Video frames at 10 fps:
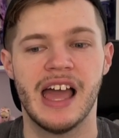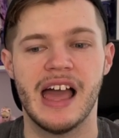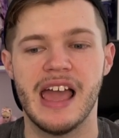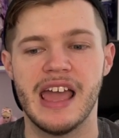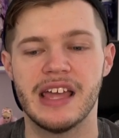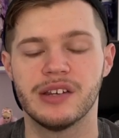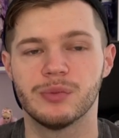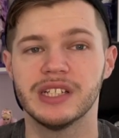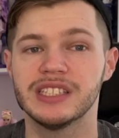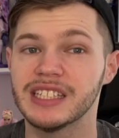And
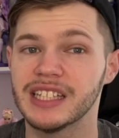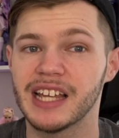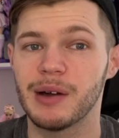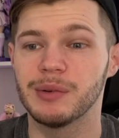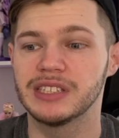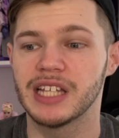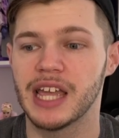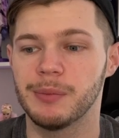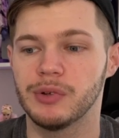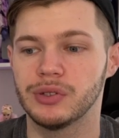recently I was
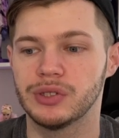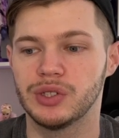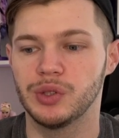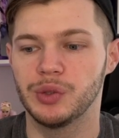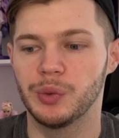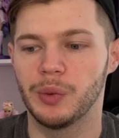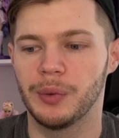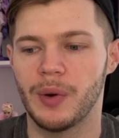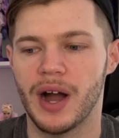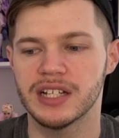able to
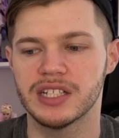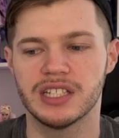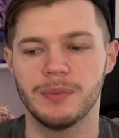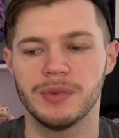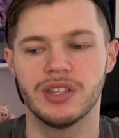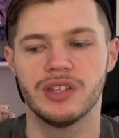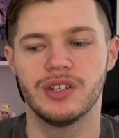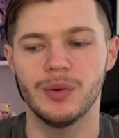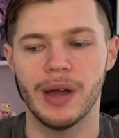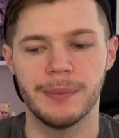watch some of the
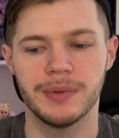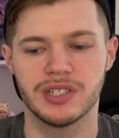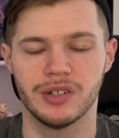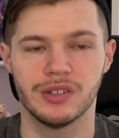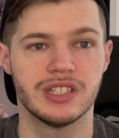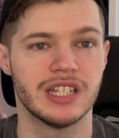new episodes.